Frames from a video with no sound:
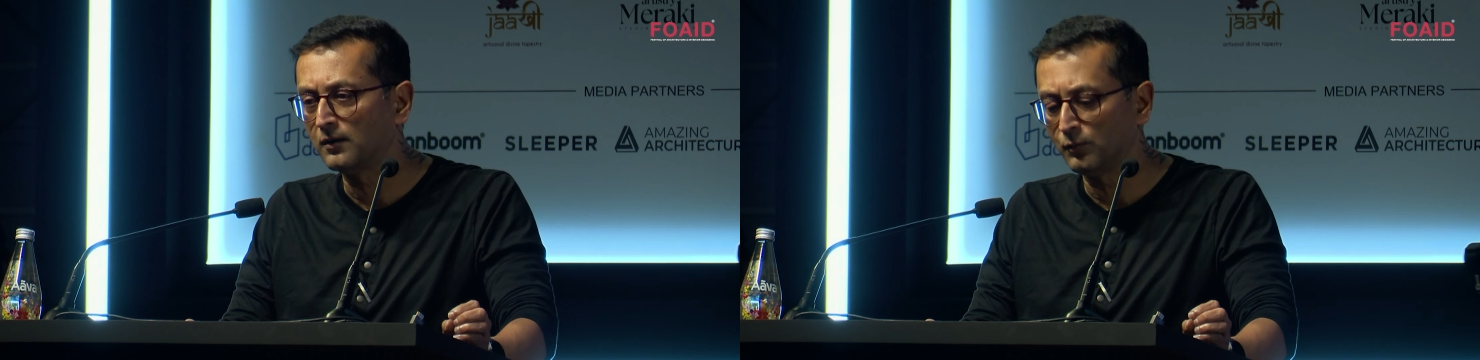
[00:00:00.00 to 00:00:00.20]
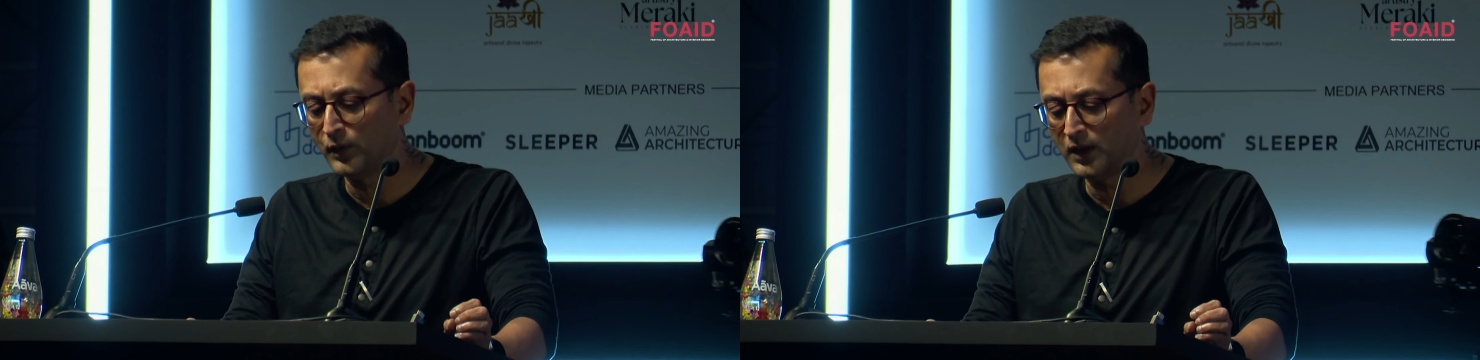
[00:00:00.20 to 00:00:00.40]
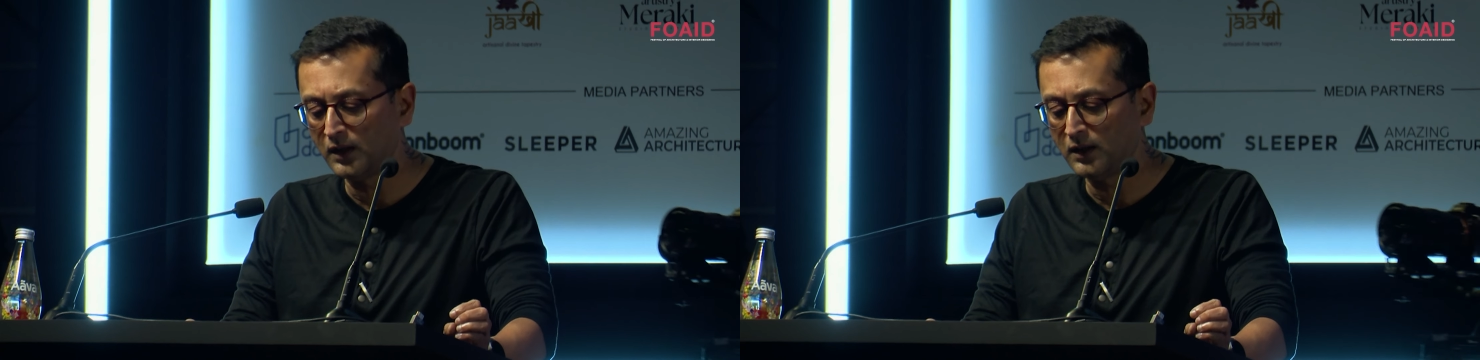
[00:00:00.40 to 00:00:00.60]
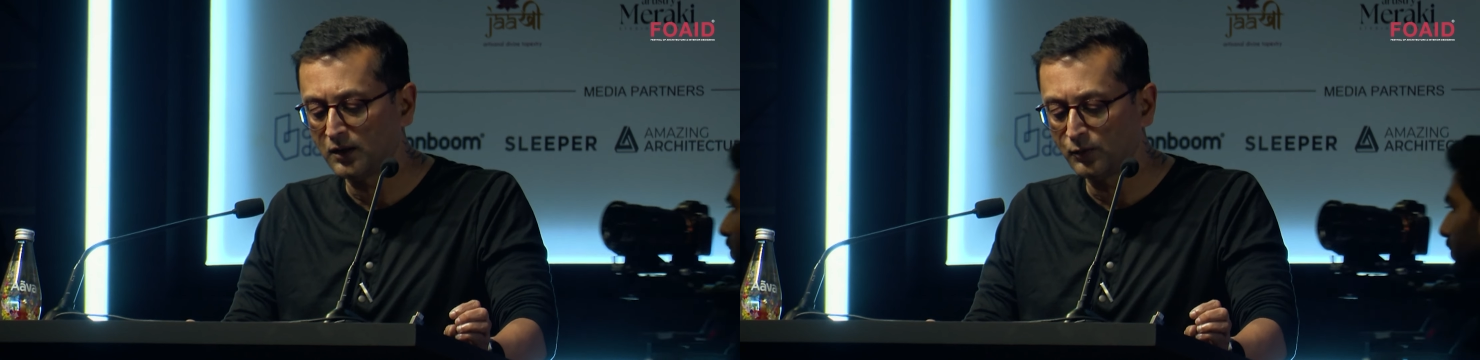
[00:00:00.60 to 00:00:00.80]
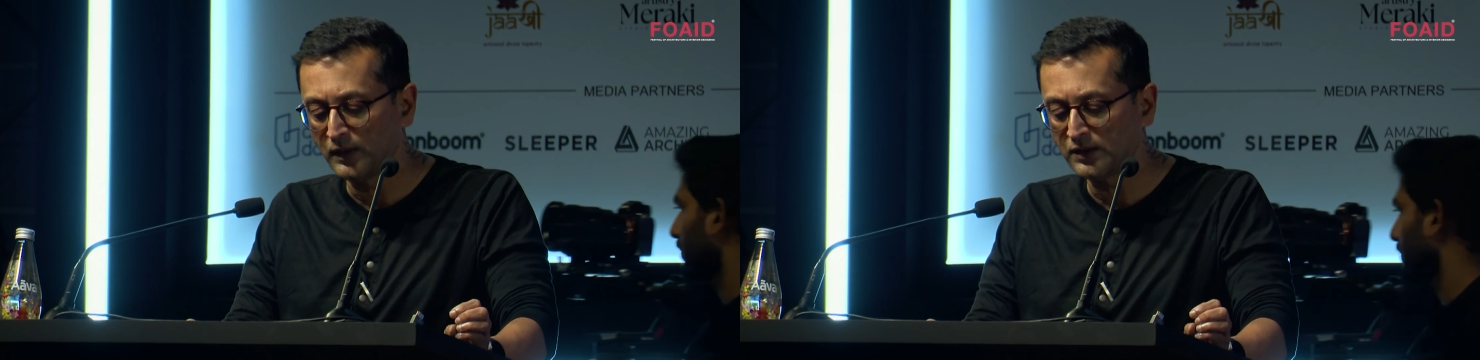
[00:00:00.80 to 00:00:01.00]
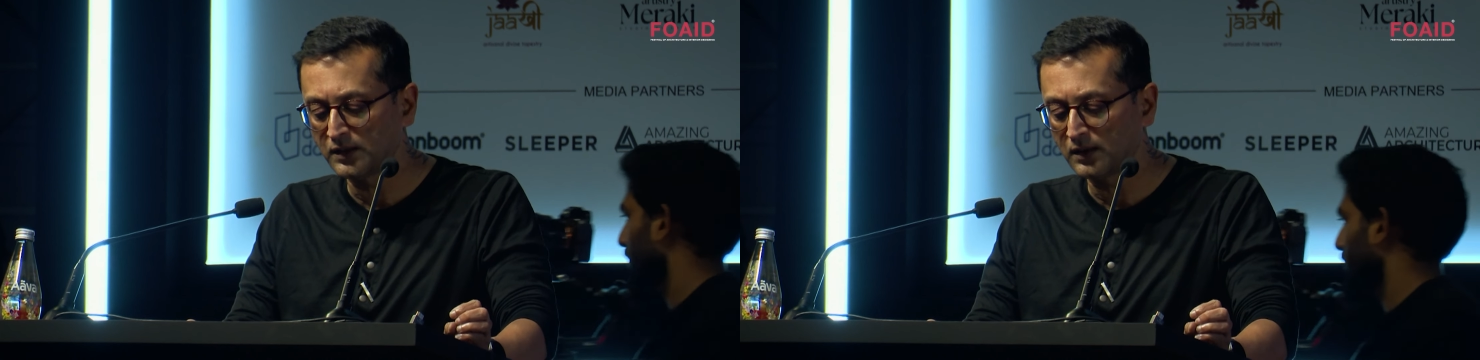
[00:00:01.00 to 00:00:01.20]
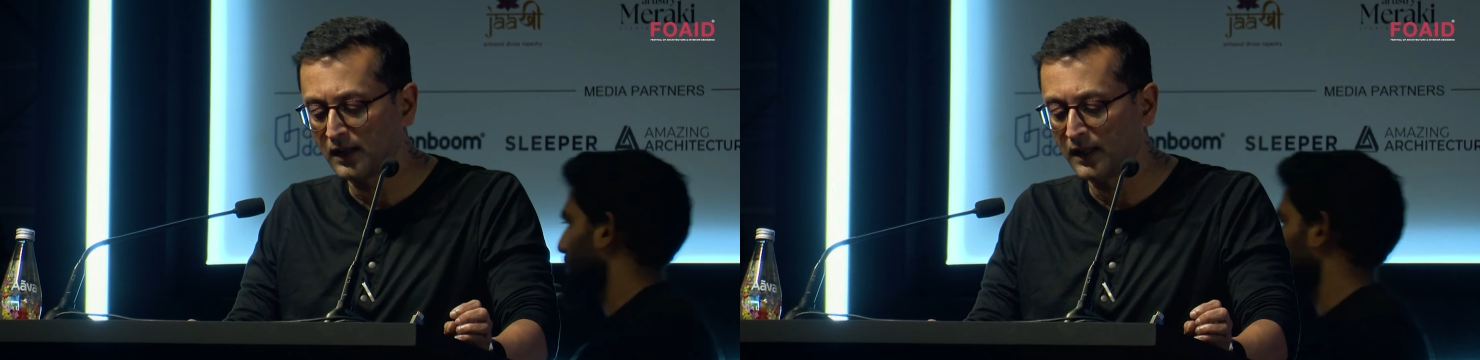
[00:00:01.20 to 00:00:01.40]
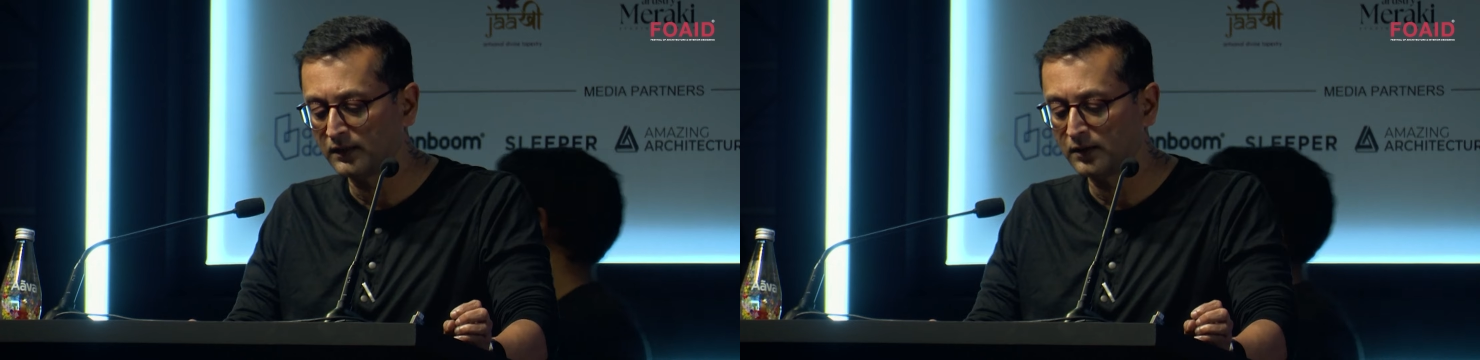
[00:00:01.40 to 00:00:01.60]
we convinced the
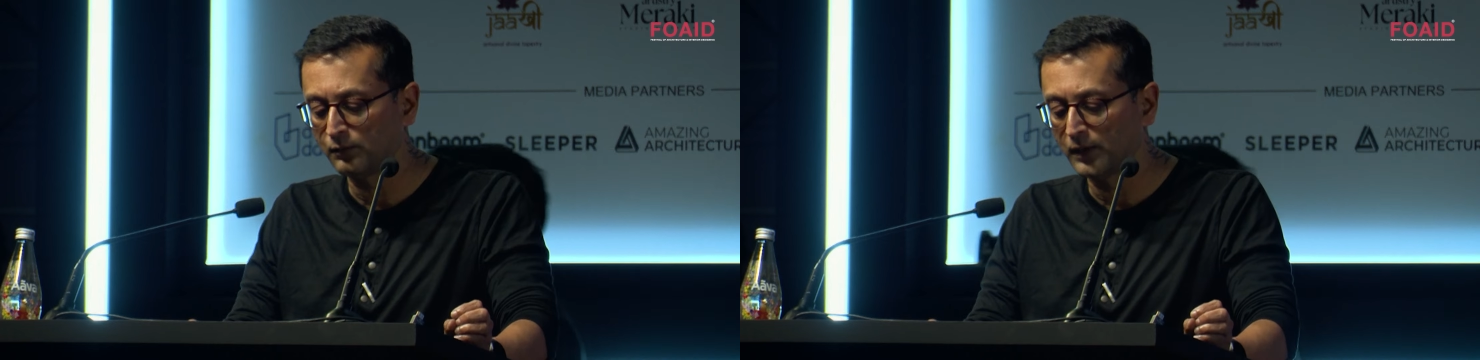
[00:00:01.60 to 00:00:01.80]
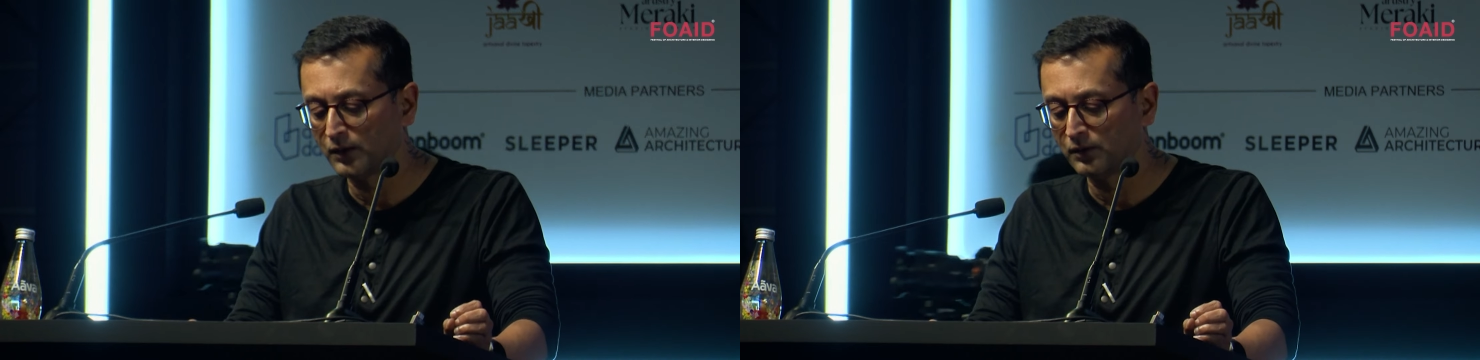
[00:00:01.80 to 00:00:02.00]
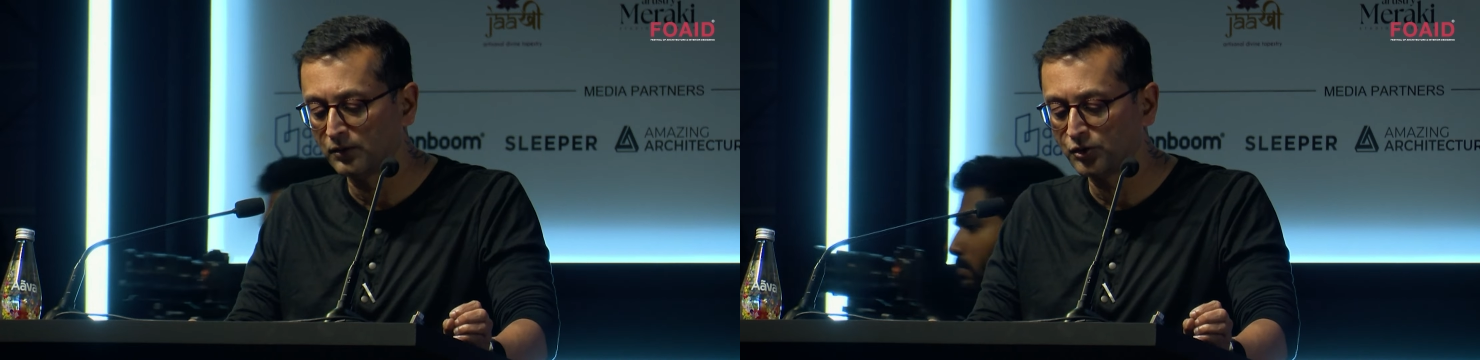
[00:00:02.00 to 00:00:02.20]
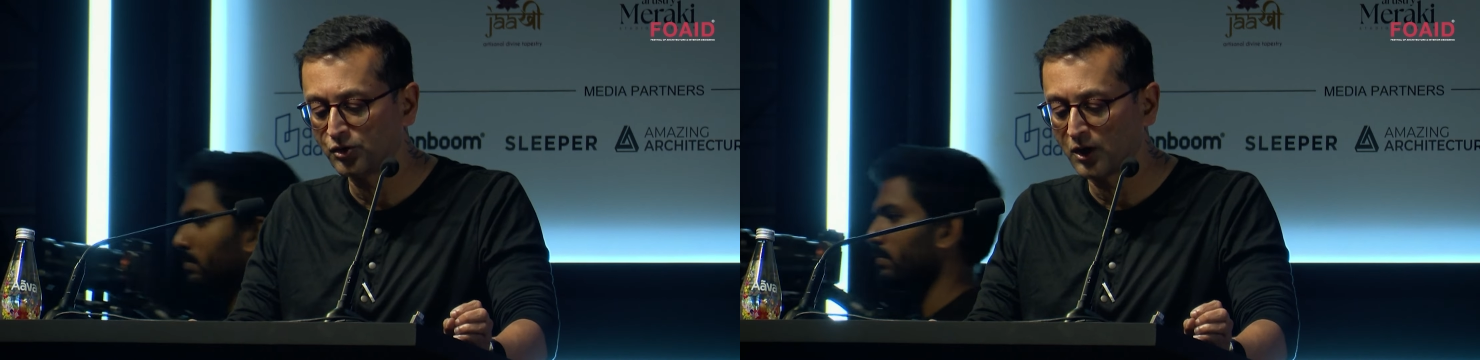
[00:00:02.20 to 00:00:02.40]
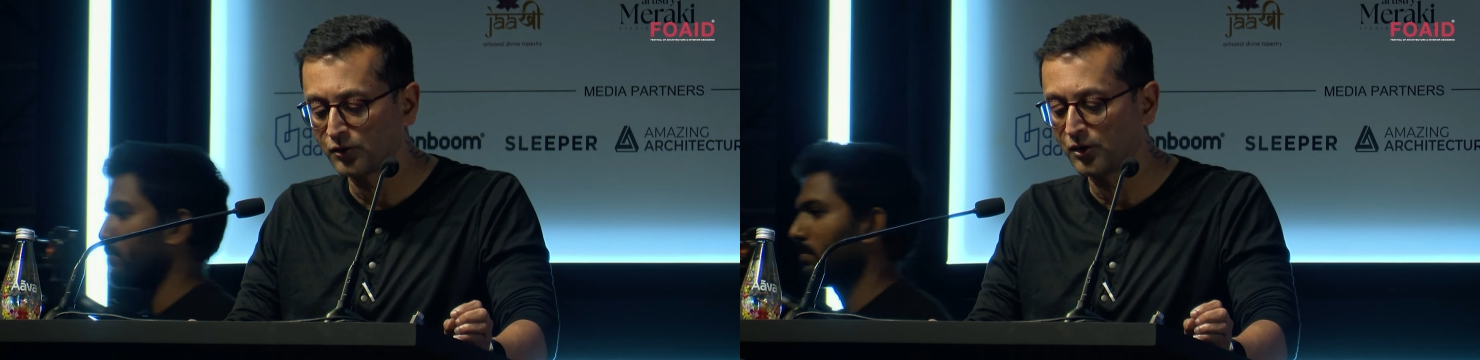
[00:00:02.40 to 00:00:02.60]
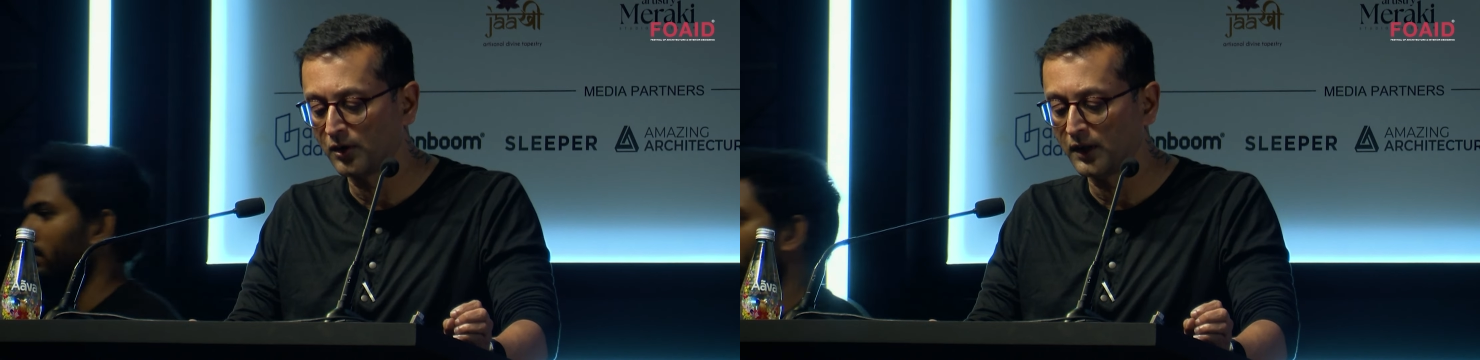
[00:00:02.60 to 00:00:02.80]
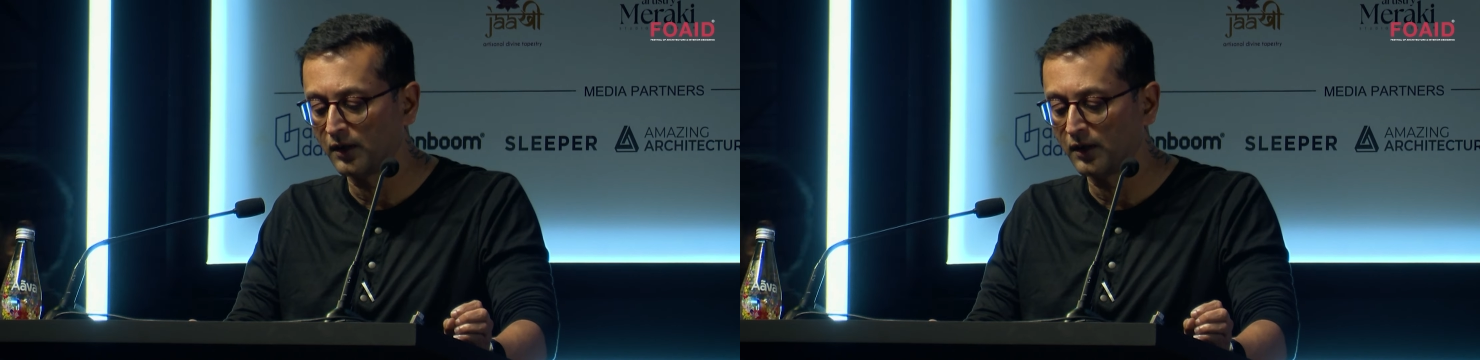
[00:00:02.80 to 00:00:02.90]
client that we could structurally